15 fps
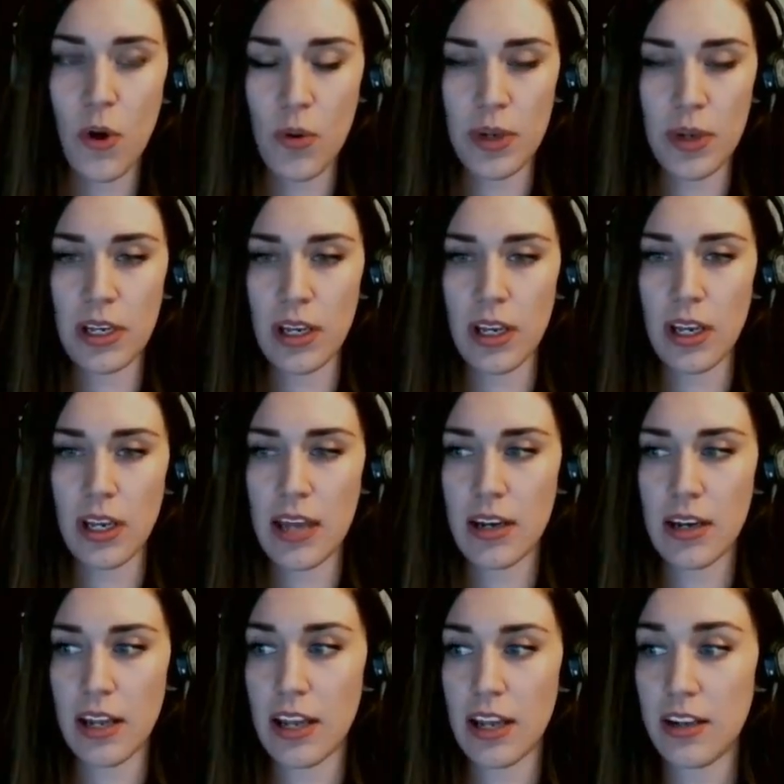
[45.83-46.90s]
going
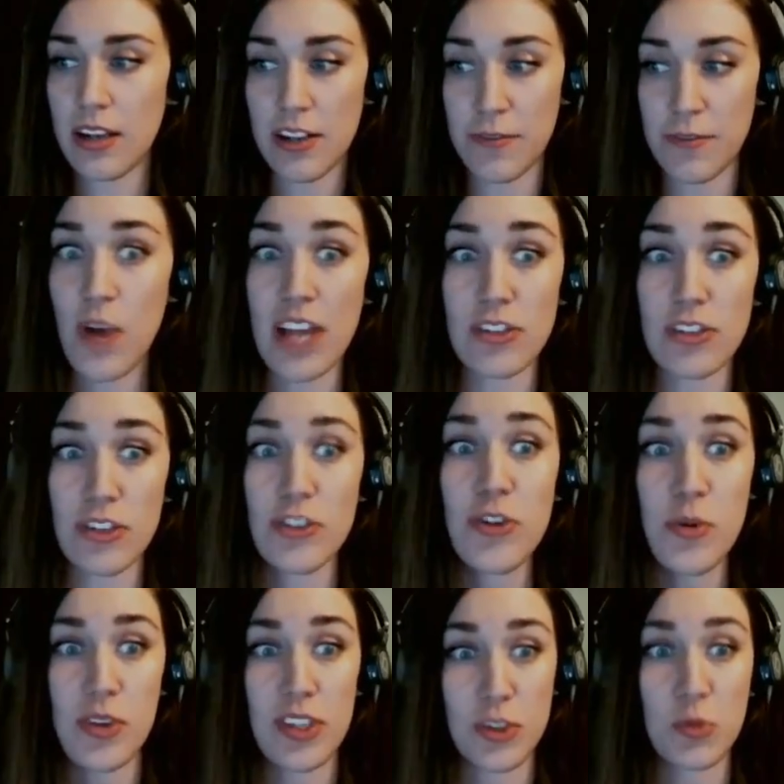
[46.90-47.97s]
and, and if you guys are
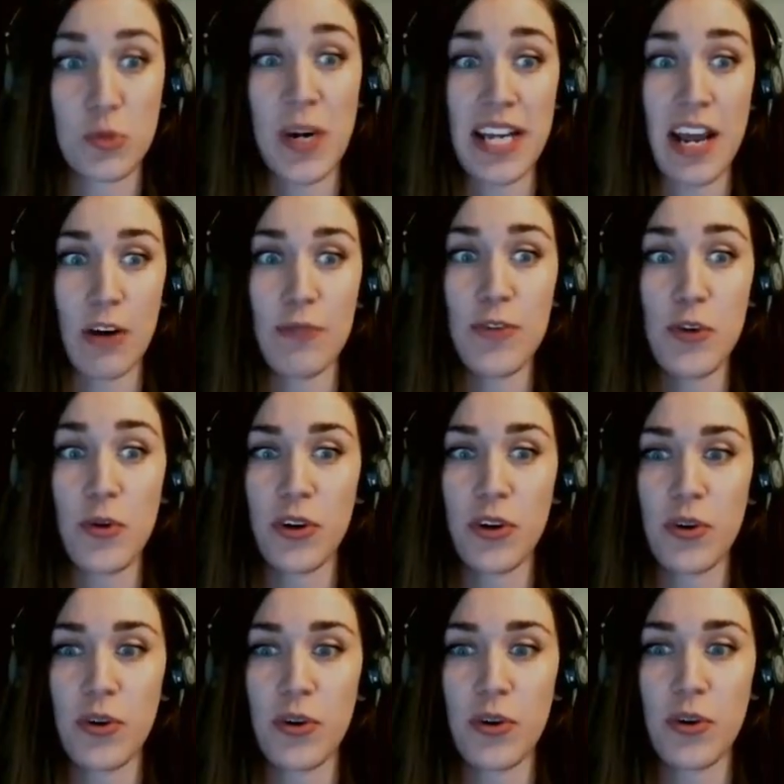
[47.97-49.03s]
doing this right now, if you are
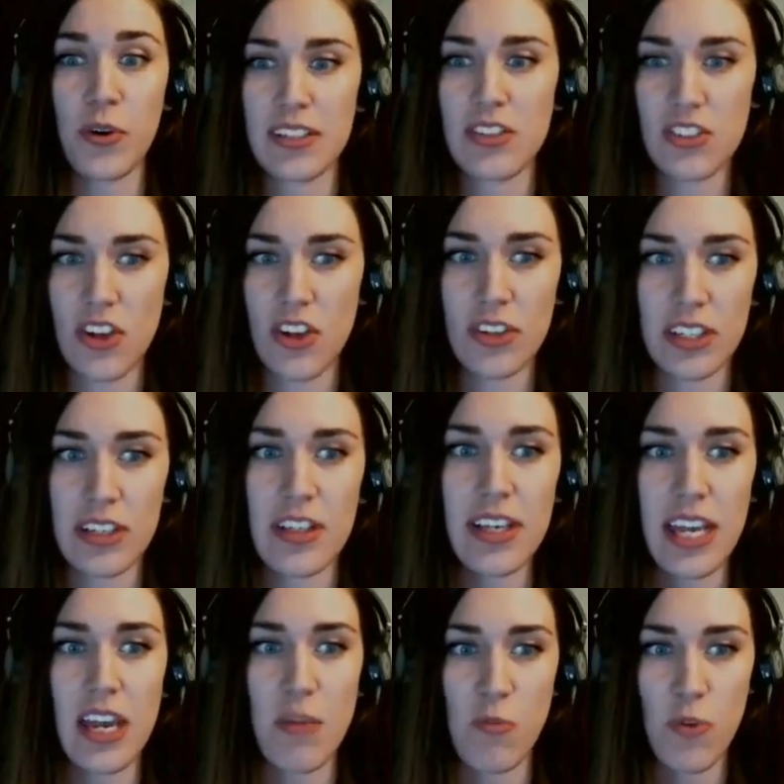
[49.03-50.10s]
going and installing
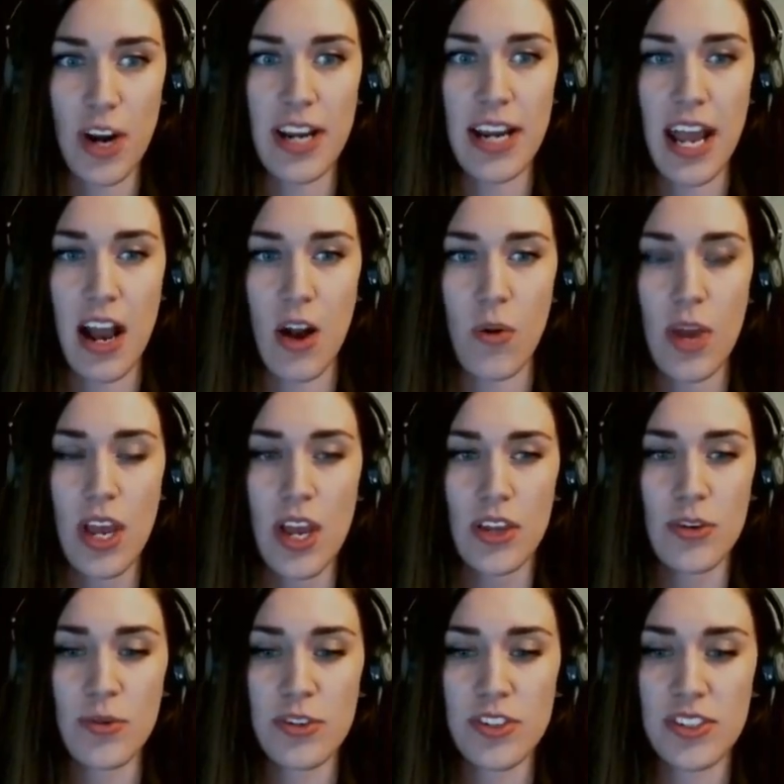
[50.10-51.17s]
the game right now,
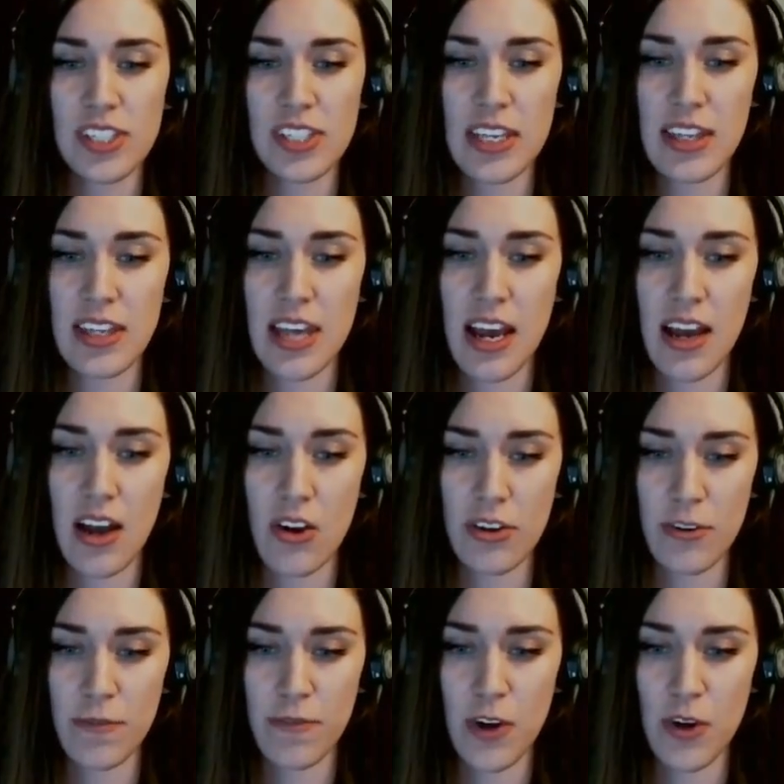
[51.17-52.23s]
you will see that
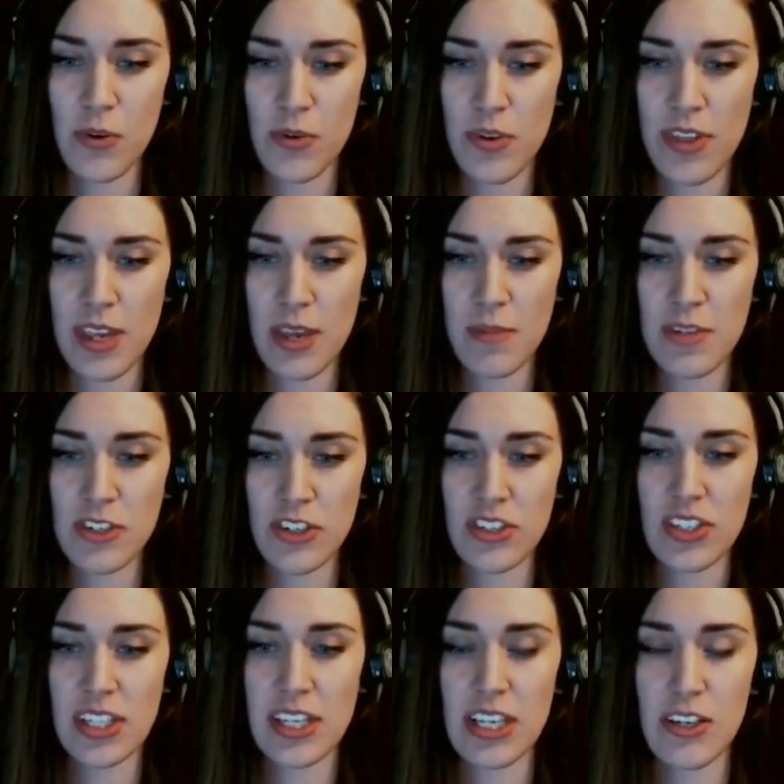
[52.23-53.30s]
on your phone the
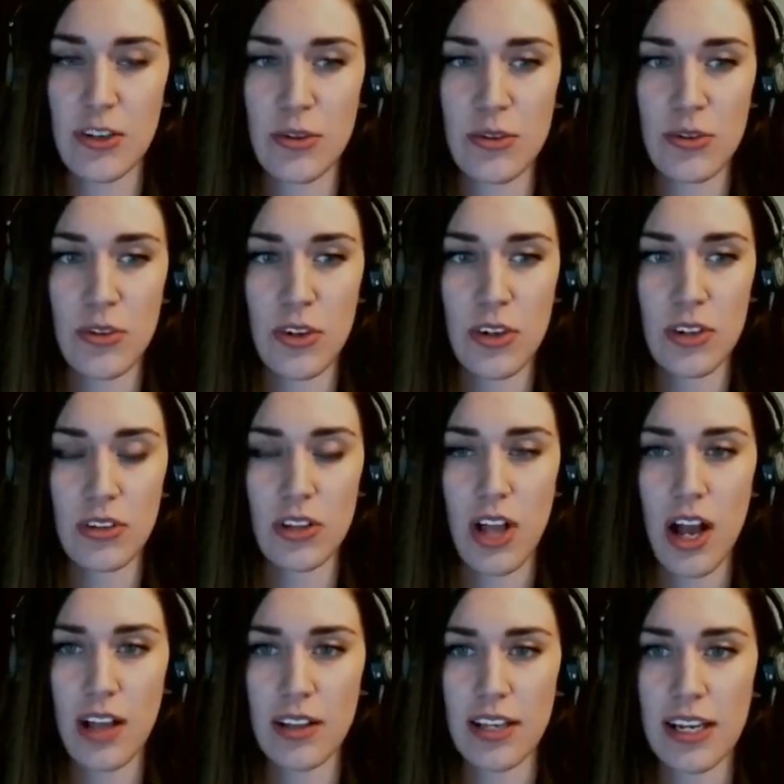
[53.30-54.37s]
images that they use look a
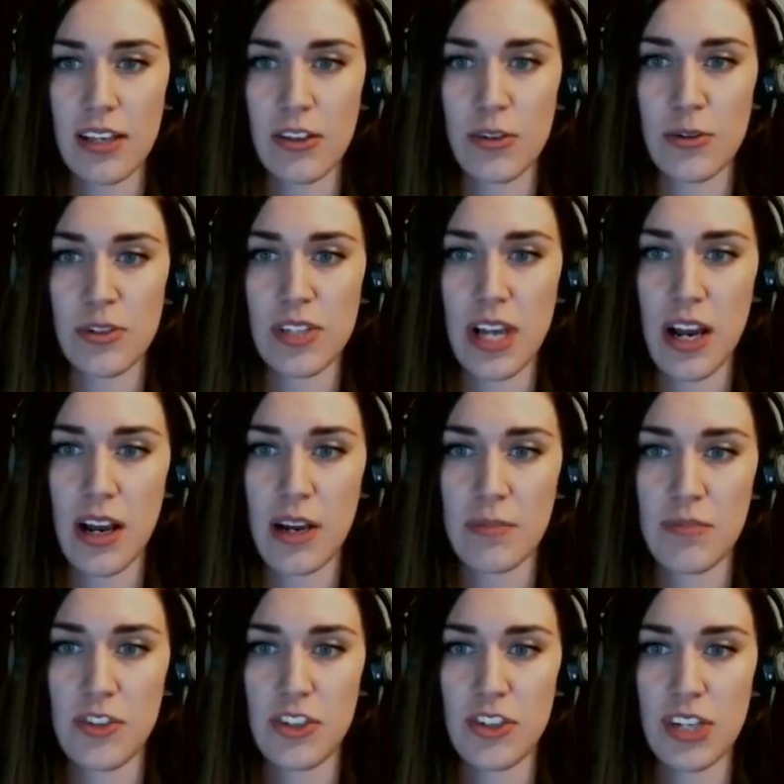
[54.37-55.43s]
lot like those
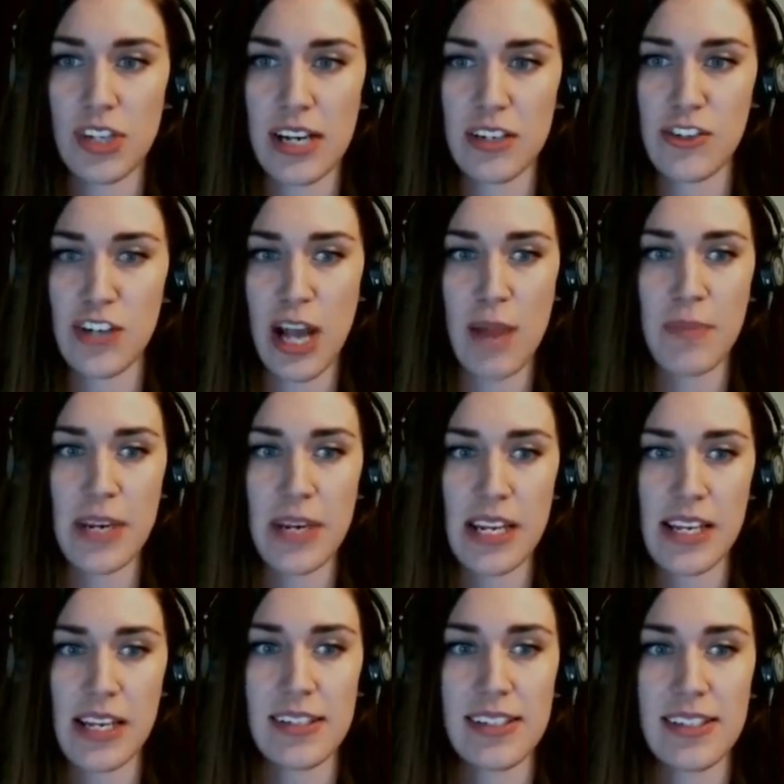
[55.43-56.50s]
um, kind of
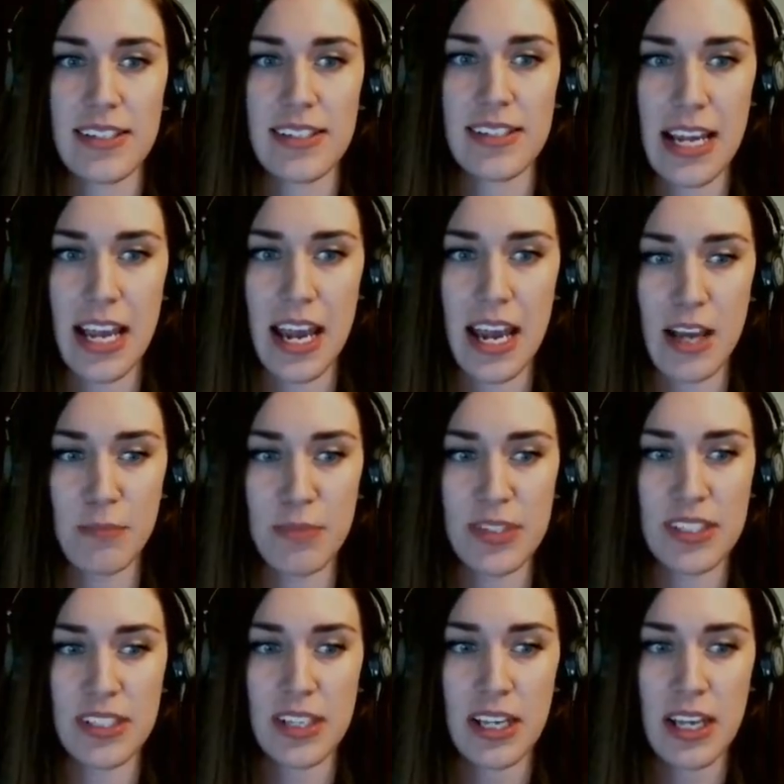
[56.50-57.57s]
Japanese dating
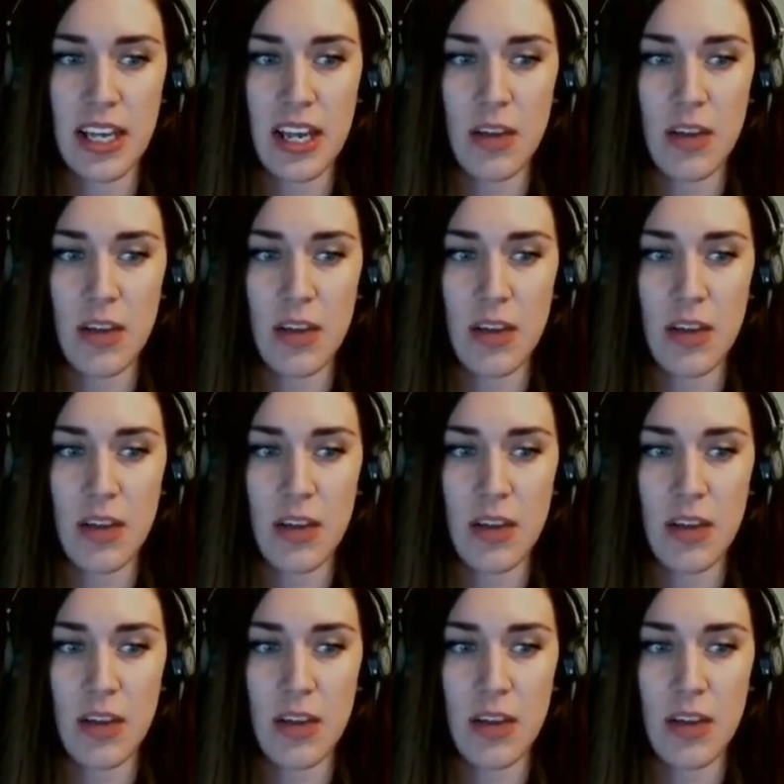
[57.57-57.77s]
apps